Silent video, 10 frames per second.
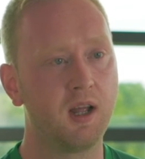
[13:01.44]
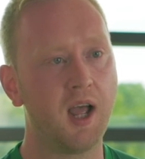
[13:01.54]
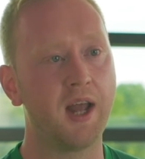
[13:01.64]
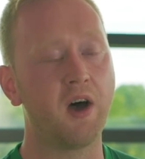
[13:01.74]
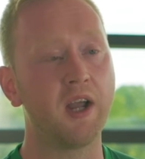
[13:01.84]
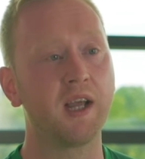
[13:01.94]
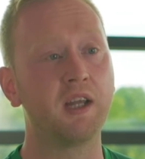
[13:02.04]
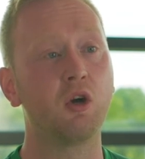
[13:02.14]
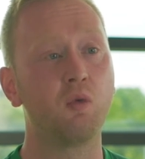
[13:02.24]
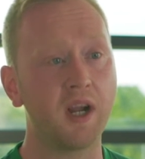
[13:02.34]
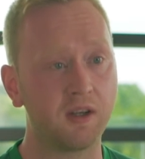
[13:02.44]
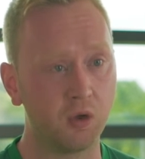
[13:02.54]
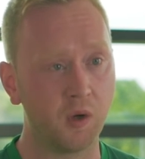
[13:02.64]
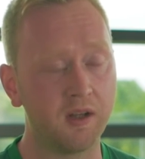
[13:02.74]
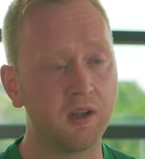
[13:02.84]
And I can direct
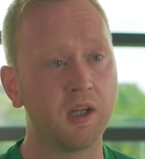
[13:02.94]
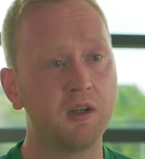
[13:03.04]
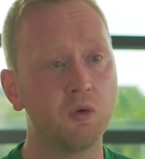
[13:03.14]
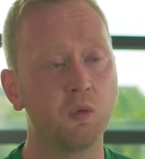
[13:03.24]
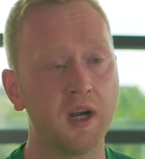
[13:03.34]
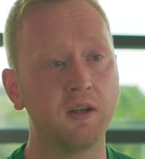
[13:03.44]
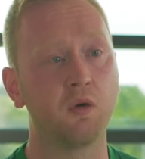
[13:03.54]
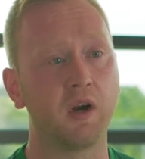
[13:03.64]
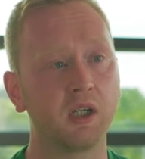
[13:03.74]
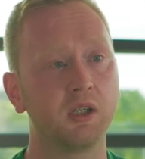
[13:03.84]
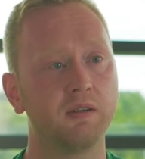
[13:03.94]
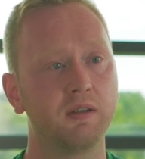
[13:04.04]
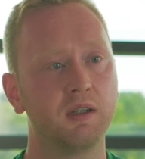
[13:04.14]
you in the right direction.